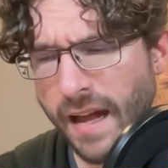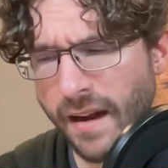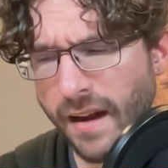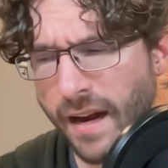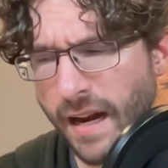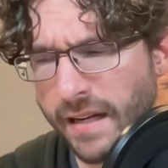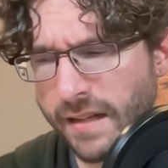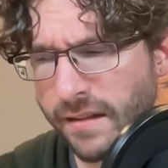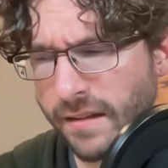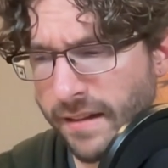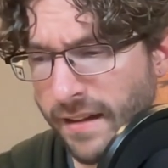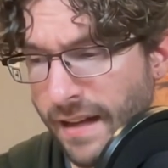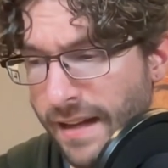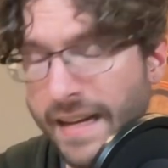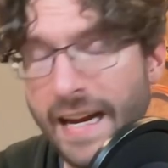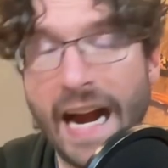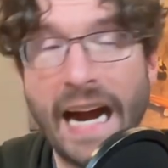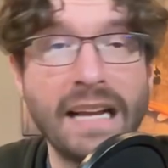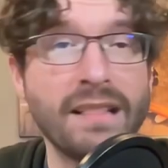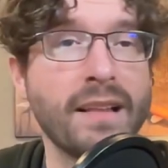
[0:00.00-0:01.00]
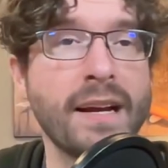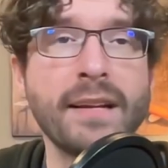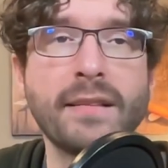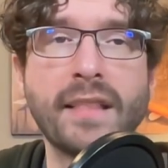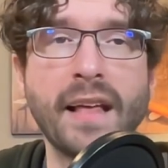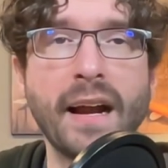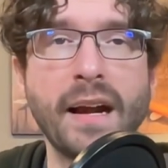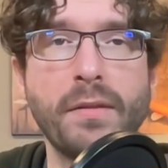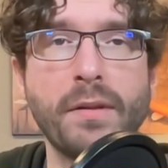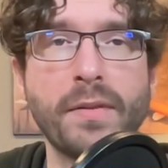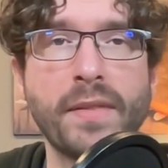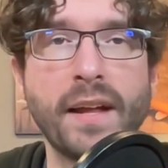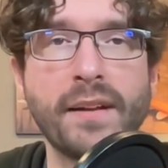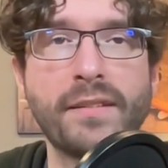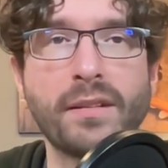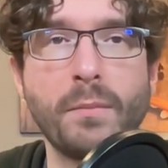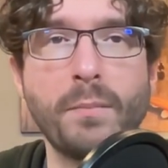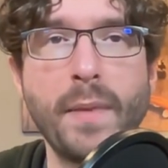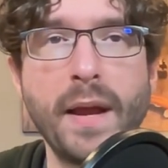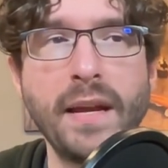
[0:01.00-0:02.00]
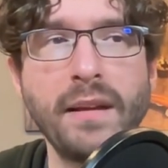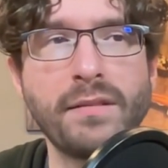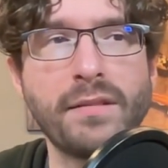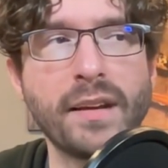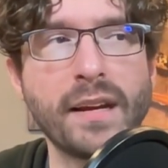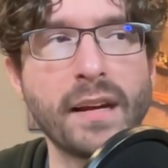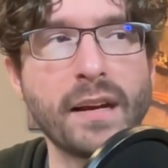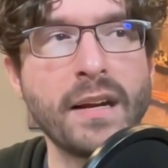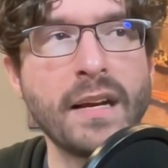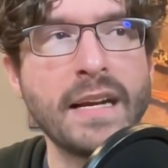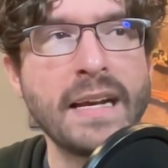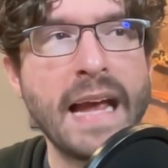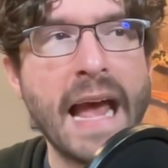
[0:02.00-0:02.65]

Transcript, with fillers: And I like that. I think that's amazing.